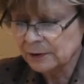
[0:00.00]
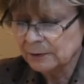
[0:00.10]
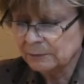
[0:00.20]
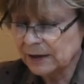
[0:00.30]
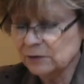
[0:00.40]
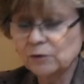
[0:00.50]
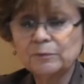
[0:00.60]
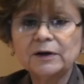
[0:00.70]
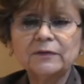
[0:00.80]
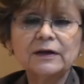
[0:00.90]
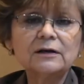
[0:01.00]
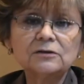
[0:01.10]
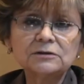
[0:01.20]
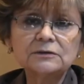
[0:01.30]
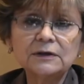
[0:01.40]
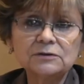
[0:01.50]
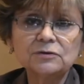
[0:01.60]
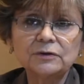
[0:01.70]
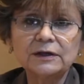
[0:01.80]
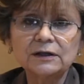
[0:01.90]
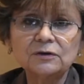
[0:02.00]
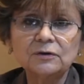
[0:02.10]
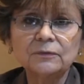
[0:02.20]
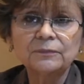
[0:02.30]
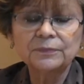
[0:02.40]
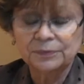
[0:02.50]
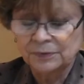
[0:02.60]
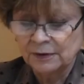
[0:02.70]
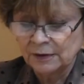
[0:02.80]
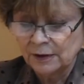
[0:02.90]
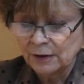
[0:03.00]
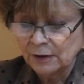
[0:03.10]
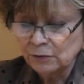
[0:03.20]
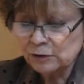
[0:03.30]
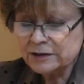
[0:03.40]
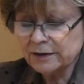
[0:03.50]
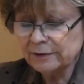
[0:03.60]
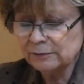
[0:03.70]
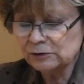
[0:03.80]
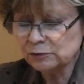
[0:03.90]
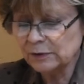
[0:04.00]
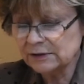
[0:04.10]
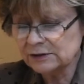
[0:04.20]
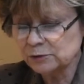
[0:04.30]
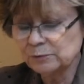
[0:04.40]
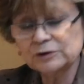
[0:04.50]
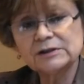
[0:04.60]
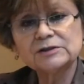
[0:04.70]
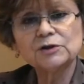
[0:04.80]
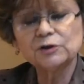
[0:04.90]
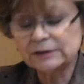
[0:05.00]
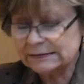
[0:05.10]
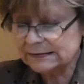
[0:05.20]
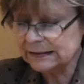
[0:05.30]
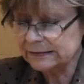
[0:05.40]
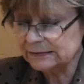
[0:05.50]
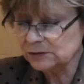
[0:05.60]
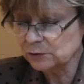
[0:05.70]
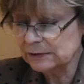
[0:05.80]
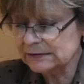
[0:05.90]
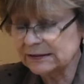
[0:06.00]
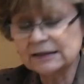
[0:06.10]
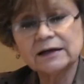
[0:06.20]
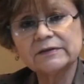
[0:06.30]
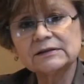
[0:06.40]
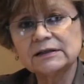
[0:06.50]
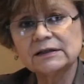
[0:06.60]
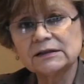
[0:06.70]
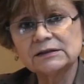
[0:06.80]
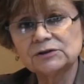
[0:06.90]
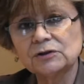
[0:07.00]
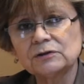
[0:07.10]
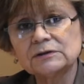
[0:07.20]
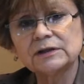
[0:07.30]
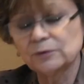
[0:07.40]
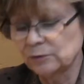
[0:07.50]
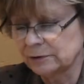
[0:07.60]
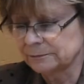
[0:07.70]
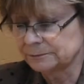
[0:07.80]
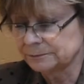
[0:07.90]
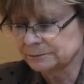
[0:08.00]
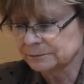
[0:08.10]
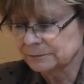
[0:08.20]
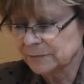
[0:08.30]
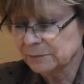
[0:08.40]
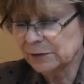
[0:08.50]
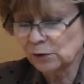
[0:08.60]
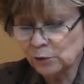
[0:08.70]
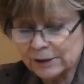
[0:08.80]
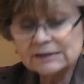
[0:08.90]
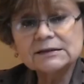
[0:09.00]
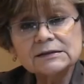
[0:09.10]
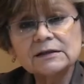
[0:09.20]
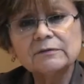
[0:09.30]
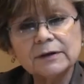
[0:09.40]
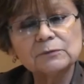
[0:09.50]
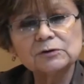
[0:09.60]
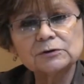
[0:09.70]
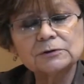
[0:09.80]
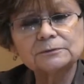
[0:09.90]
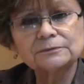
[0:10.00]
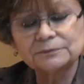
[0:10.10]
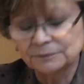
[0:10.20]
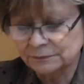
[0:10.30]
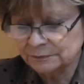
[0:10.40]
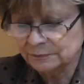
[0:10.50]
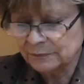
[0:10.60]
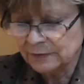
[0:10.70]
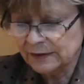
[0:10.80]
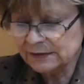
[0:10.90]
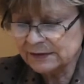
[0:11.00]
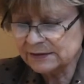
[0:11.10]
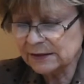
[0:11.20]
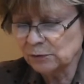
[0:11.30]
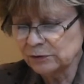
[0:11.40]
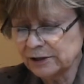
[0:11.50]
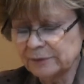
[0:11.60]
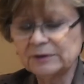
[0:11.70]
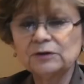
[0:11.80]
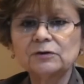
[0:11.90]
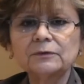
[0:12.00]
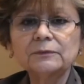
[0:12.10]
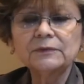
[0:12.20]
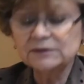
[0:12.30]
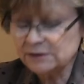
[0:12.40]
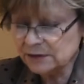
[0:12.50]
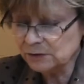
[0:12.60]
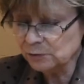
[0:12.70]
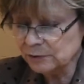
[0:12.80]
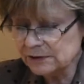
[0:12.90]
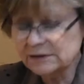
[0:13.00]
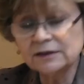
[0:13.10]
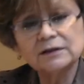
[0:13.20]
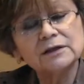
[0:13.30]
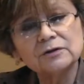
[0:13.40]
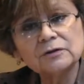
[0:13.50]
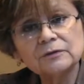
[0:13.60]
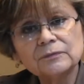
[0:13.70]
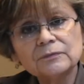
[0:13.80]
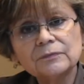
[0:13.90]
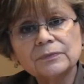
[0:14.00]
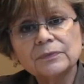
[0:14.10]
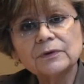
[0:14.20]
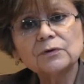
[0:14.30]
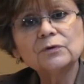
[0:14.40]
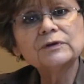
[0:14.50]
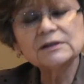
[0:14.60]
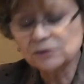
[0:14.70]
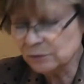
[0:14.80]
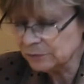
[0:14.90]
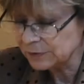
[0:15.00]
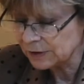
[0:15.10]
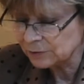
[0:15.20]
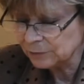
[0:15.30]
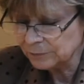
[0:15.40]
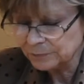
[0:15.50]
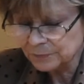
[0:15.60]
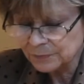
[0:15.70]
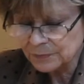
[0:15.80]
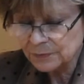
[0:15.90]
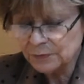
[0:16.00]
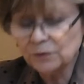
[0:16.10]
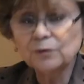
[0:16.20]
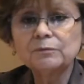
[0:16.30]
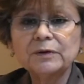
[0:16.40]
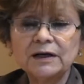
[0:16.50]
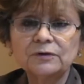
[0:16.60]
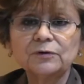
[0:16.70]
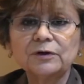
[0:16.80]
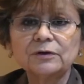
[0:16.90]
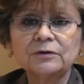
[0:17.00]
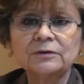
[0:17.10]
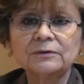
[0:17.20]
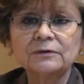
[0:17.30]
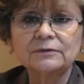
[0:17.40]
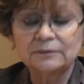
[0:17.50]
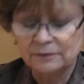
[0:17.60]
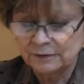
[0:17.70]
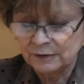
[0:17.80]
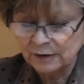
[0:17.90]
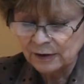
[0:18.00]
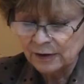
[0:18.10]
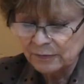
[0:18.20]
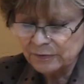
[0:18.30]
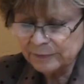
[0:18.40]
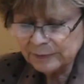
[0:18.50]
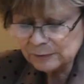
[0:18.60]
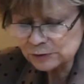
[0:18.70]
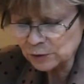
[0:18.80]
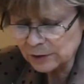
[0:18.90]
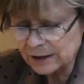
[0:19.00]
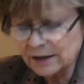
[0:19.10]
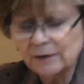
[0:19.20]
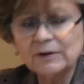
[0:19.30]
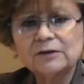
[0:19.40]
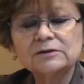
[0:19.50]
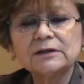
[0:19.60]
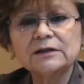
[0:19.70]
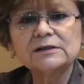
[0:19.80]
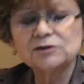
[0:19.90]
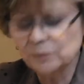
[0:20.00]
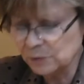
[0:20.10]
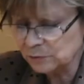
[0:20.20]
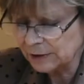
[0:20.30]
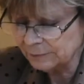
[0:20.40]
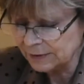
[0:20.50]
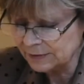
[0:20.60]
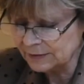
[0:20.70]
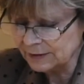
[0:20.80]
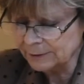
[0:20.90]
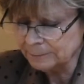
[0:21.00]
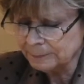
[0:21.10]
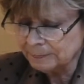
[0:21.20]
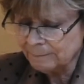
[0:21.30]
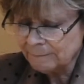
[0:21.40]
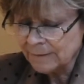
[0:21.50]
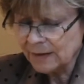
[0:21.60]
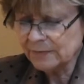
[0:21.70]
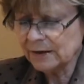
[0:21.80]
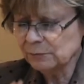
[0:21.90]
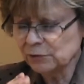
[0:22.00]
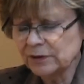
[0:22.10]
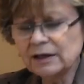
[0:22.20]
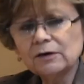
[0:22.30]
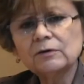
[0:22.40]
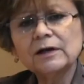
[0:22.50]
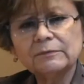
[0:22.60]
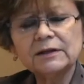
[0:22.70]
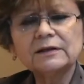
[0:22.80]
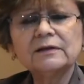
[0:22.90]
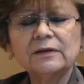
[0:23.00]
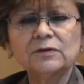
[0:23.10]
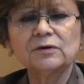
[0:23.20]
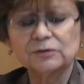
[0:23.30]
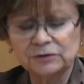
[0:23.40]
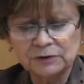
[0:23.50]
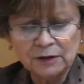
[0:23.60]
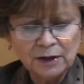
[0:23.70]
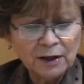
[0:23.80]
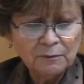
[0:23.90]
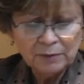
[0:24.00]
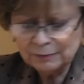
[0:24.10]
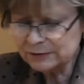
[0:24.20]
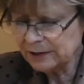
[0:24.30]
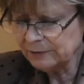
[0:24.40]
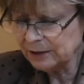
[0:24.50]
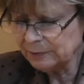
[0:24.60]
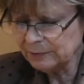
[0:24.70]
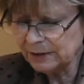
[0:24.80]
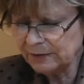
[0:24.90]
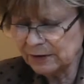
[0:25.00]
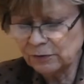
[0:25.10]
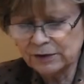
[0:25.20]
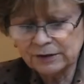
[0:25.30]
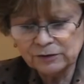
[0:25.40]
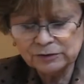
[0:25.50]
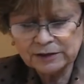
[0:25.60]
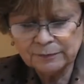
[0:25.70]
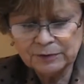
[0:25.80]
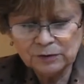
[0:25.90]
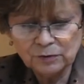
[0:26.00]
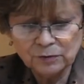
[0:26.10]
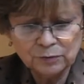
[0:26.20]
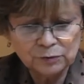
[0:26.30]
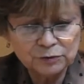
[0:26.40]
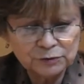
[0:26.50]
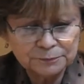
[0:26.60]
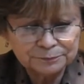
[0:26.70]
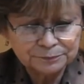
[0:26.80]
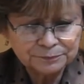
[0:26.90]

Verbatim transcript: to not confront them so he wouldn't lose them in his kingdom. And so we don't know how many suppositions he could have made regarding this situation. But what we do know is that Saul ended up being a resentful man, a distrusting man, and a paranoid man. We should pray, beloved in Christ, for a mind that is in harmony with the mind of God. We are going to see 1 Corinthians chapter 2